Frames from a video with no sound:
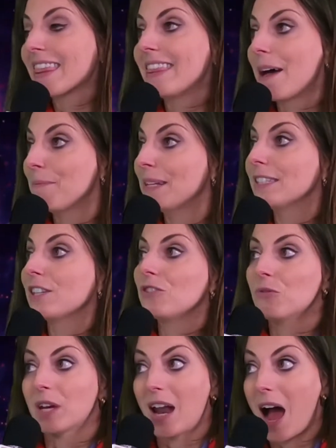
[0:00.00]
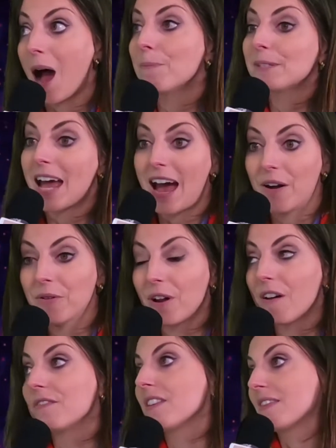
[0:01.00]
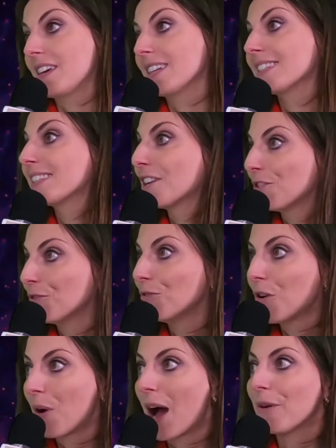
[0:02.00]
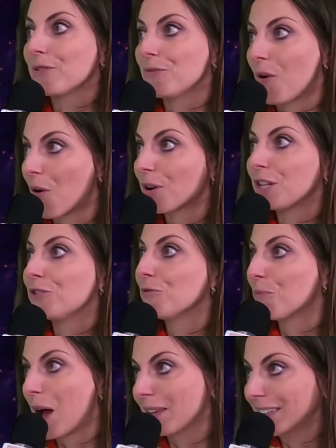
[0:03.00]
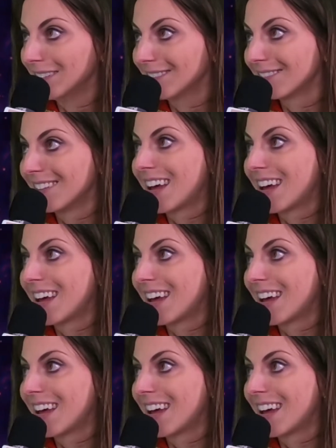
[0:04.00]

that means that you can opt out of the things that you know how you already do well in.